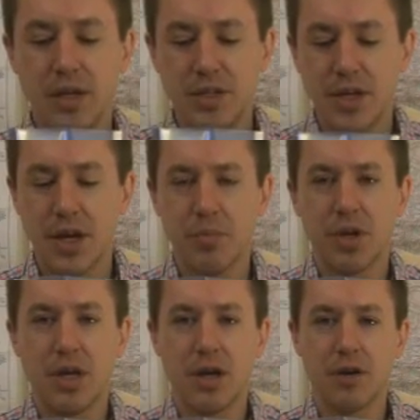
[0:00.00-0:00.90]
Tea
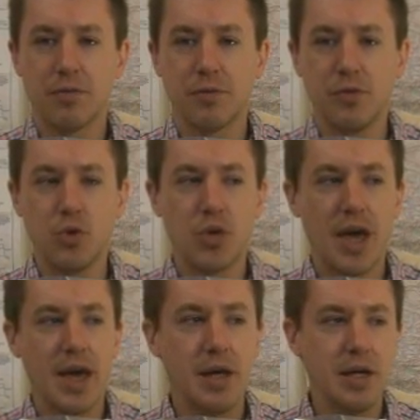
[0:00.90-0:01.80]
Company of
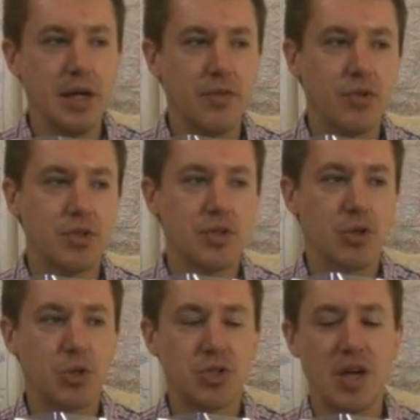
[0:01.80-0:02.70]
UK. This is
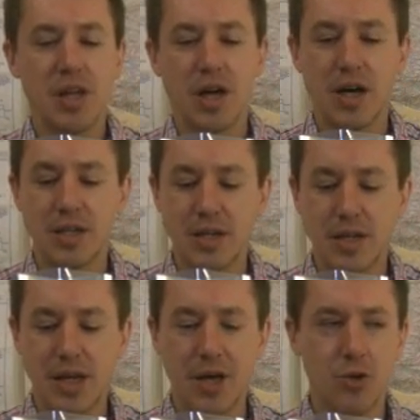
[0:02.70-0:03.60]
their
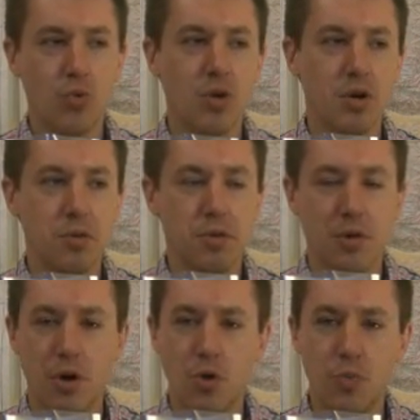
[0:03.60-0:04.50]

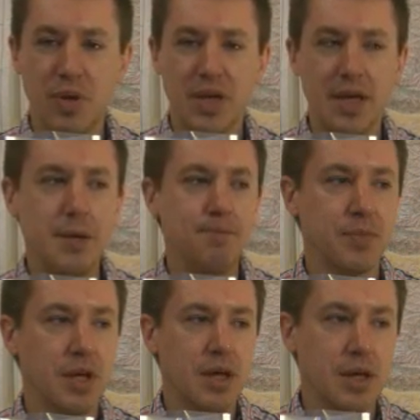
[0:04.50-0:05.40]
CeylonKenilworthOP.
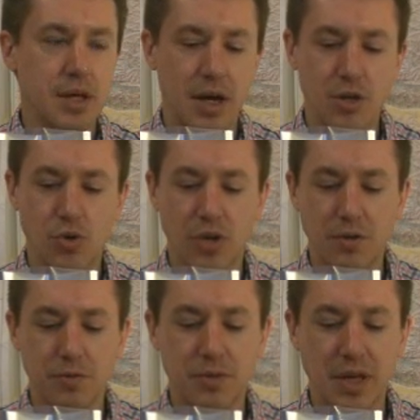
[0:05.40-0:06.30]
You
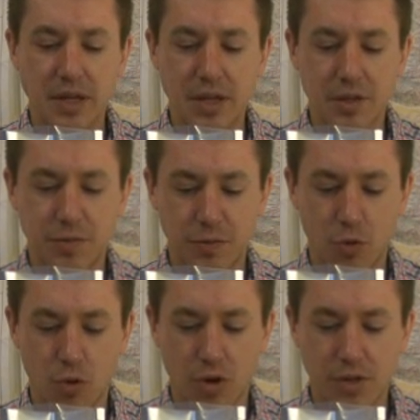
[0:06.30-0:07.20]
can get it
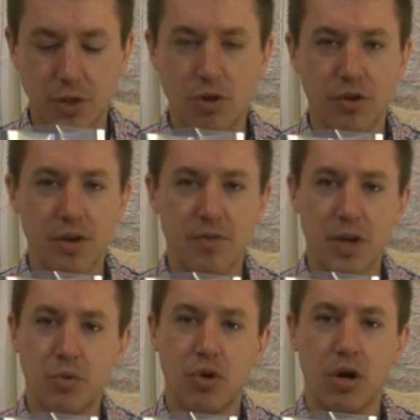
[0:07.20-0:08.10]
it's currently
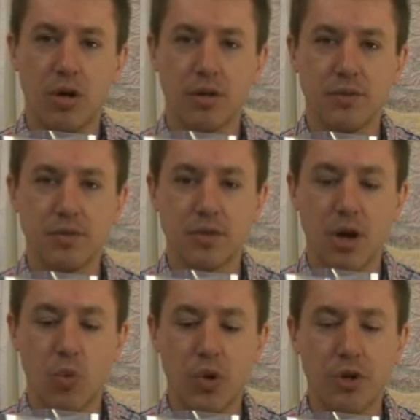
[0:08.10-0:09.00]
available on
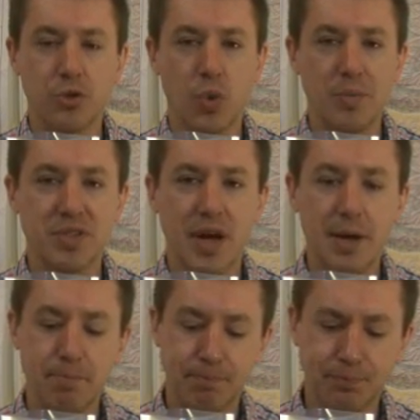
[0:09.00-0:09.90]
Whittard's website,